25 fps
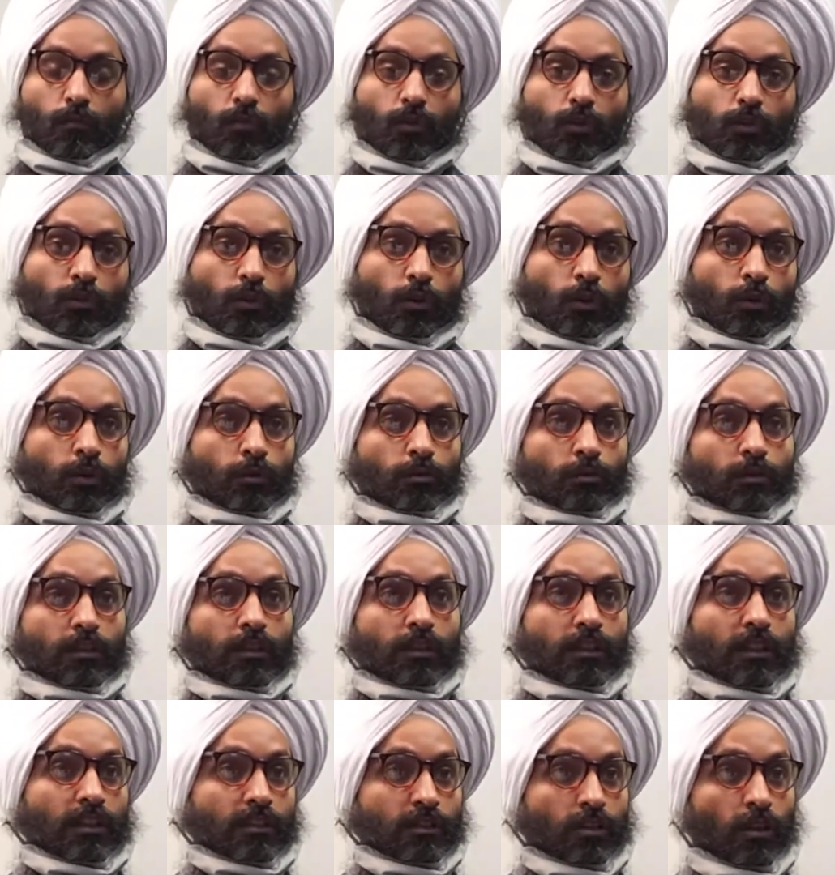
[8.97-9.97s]
So we were
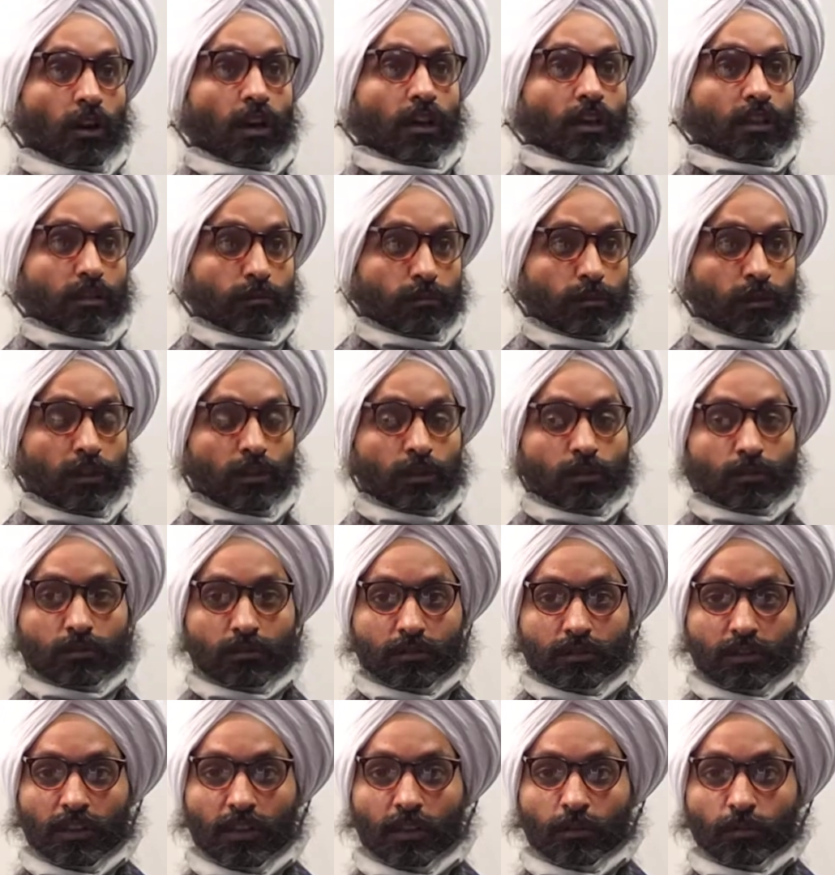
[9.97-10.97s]
going to talk about,
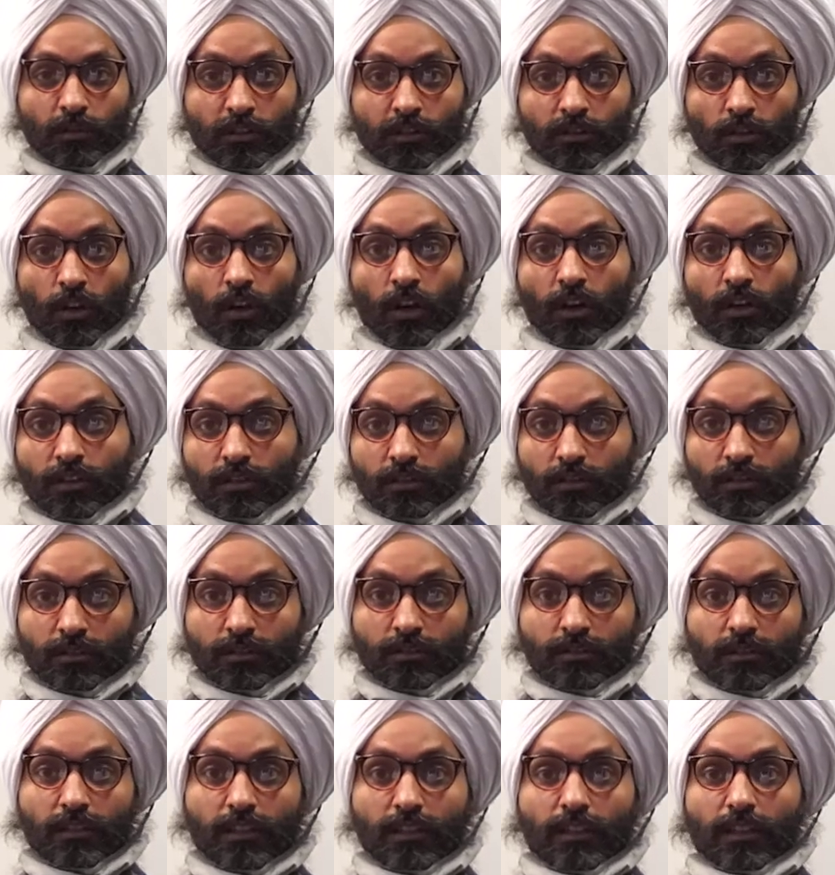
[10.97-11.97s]
we talked
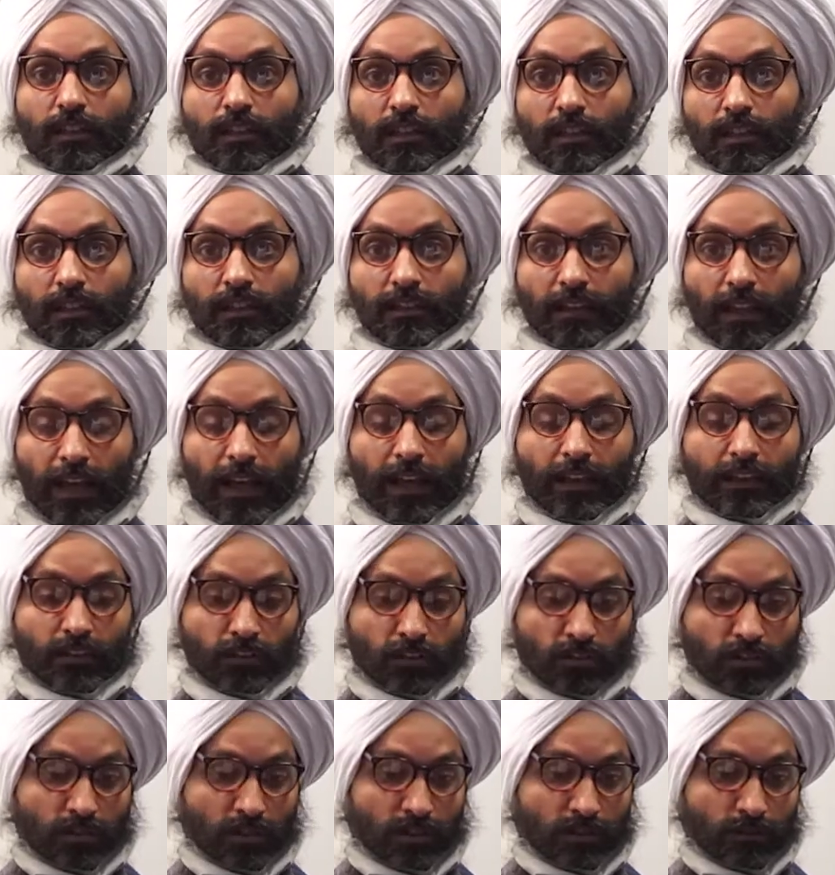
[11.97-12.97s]

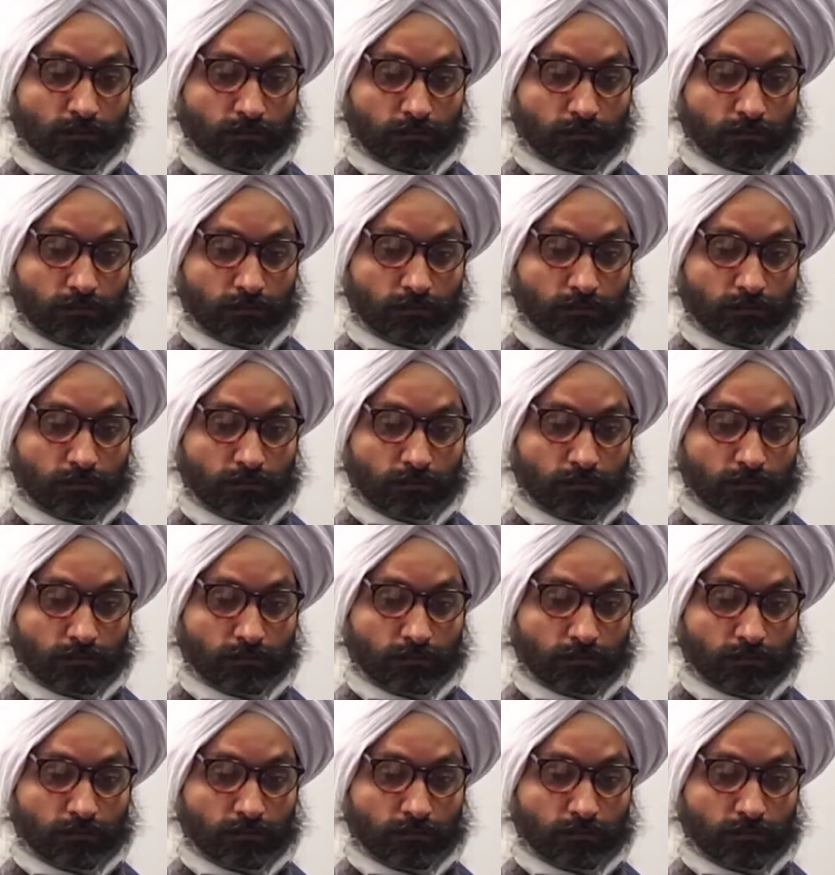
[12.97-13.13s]
last